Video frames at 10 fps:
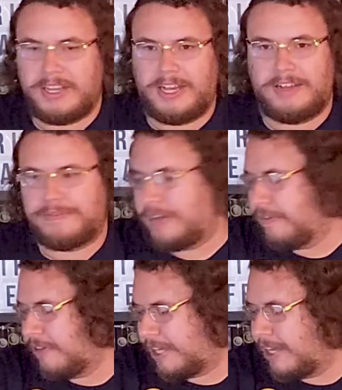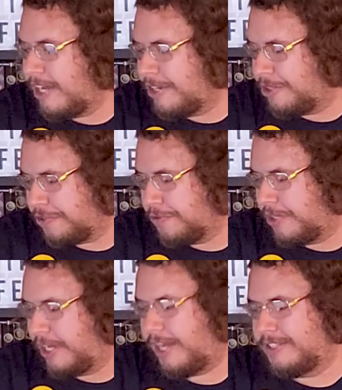Favorite
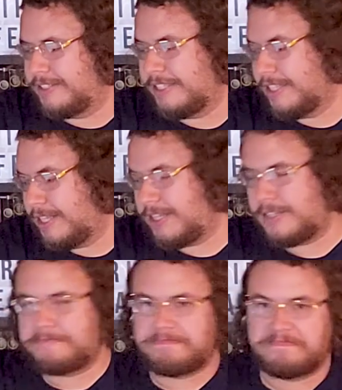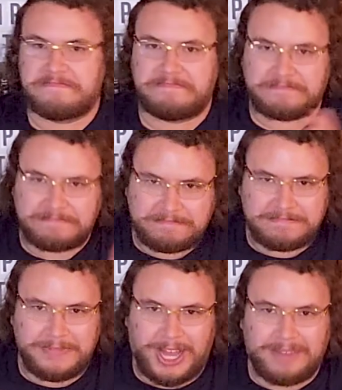kaiju, Godzilla.
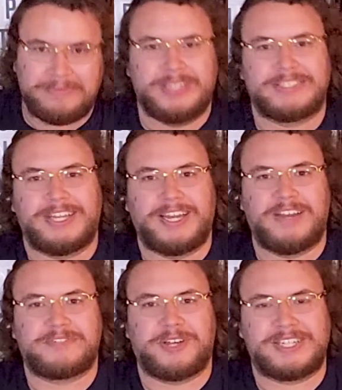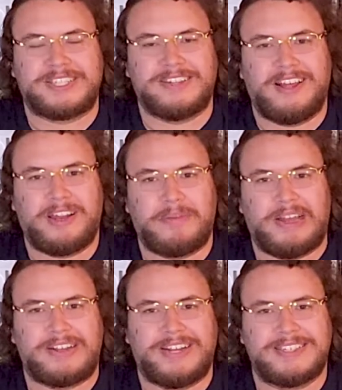Obviously, I've talked a lot
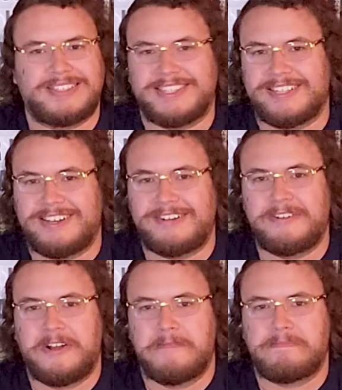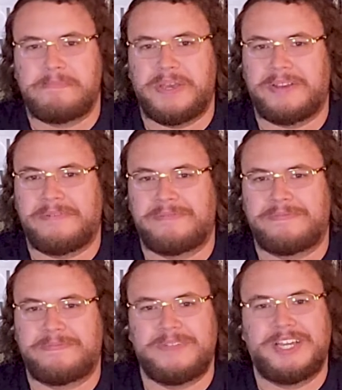about Godzilla. Big
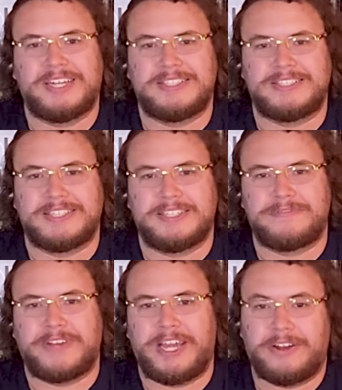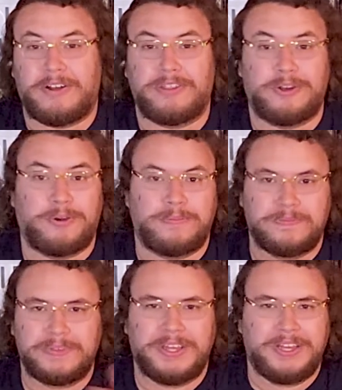Godzilla fan, although
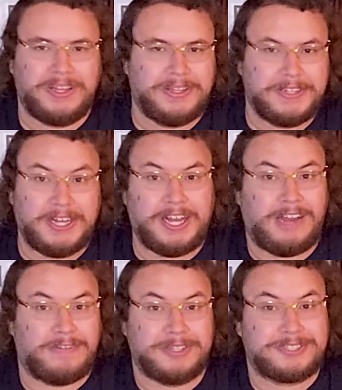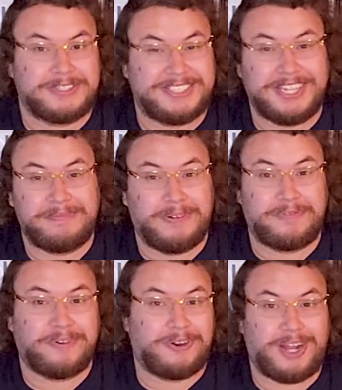I've also said
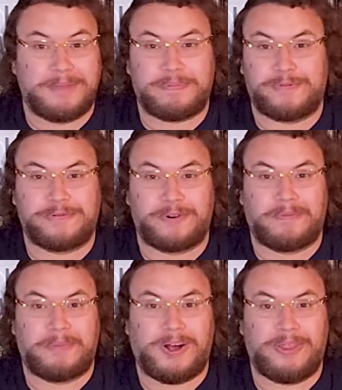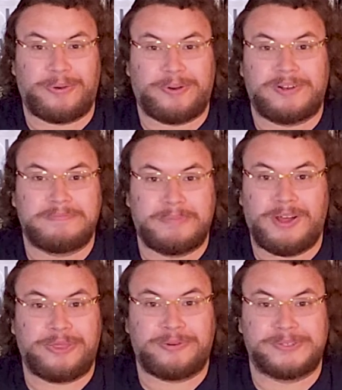before I prefer Mothra.
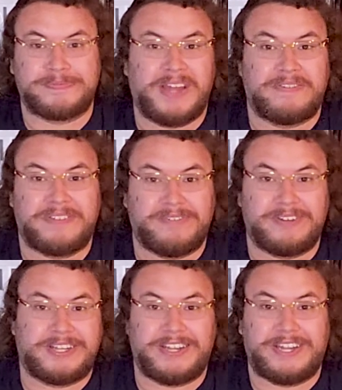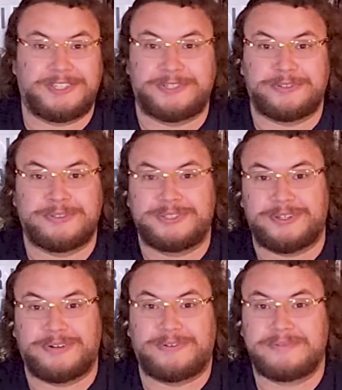Mothra is my favorite kaiju,
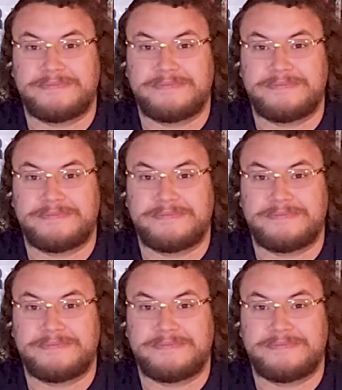so.